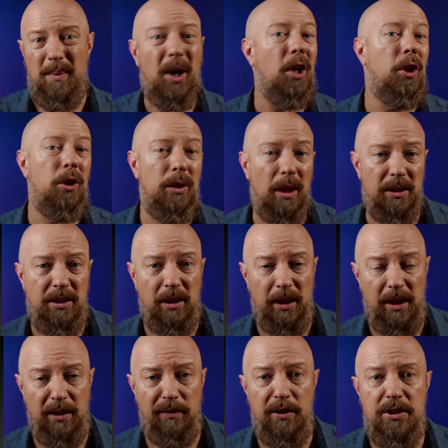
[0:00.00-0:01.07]
Good luck telling the
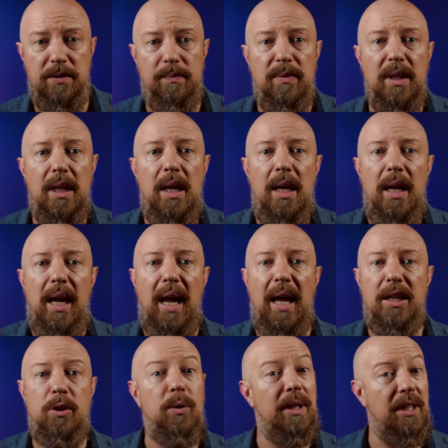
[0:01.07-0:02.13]
difference. And
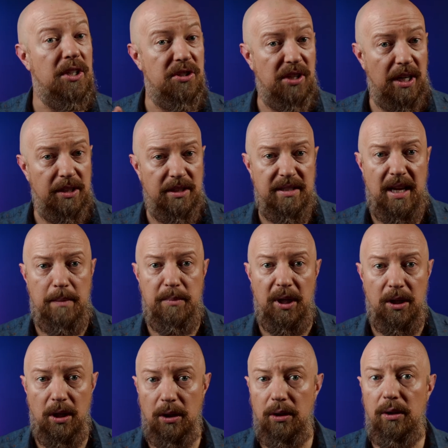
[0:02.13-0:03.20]
you need to set it to 10-bit
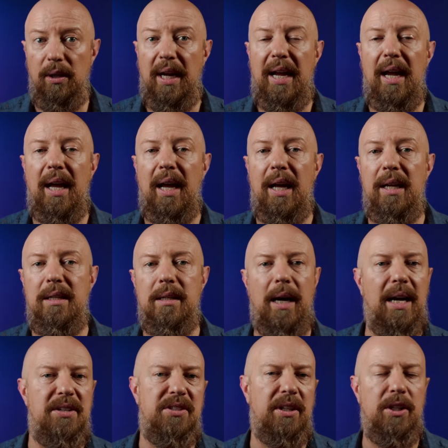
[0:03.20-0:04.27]
color, and
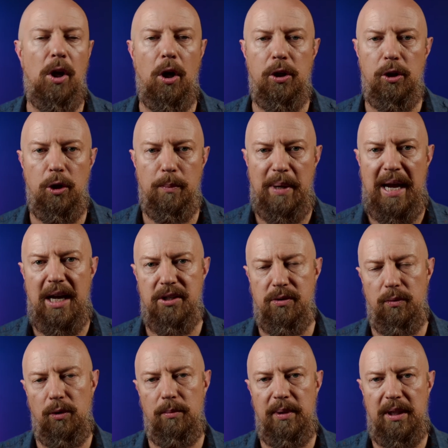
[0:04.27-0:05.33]
I set the audio to pass
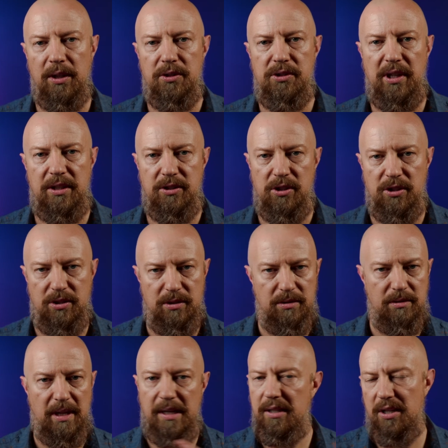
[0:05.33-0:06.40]
through because that just
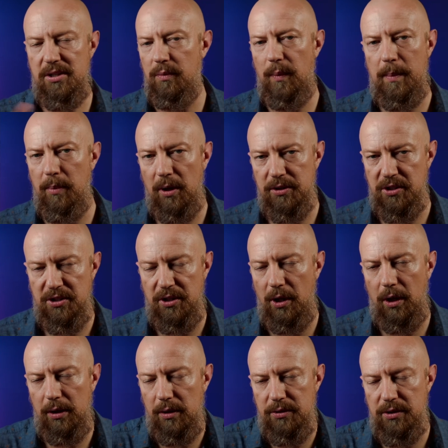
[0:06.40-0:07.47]
then doesn't reprocess the
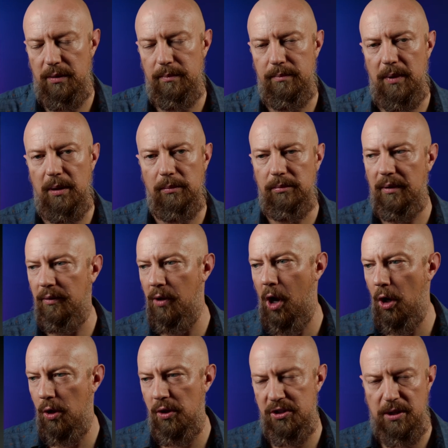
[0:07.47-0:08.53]
audio. So the
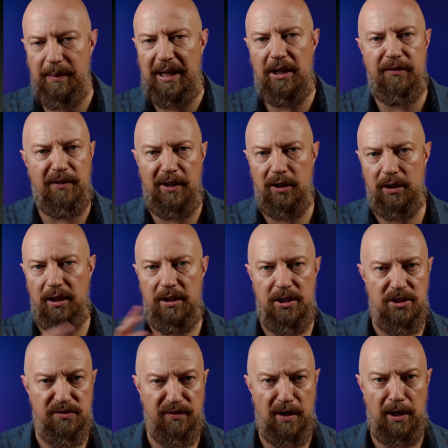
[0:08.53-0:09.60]
audio that's coming out of Final Cut
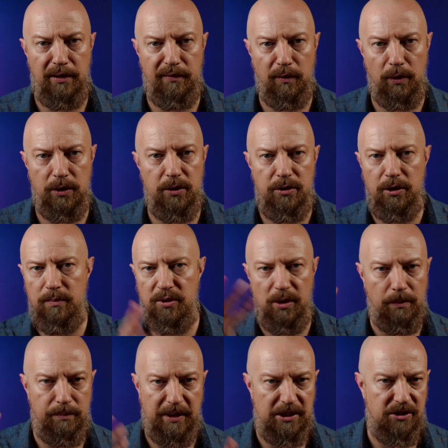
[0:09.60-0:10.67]
is fine for YouTube,
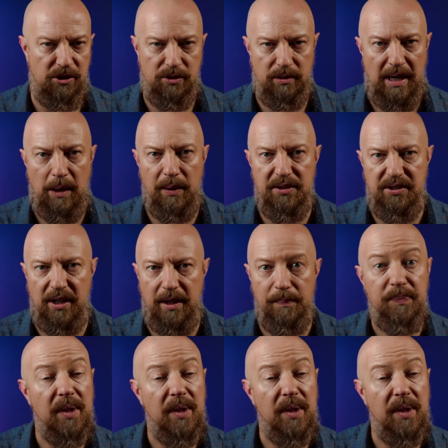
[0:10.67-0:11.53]
so that's just how I set it.